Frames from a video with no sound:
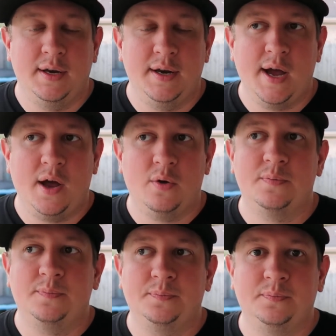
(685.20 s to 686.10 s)

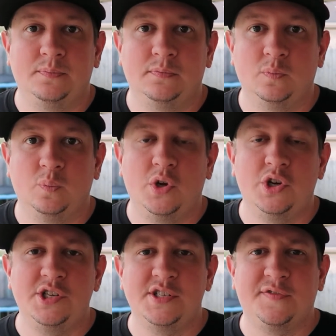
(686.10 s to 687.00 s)
Now, we
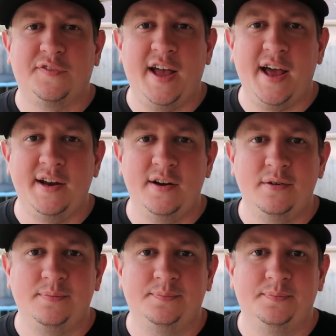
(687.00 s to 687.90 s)
could just flat here,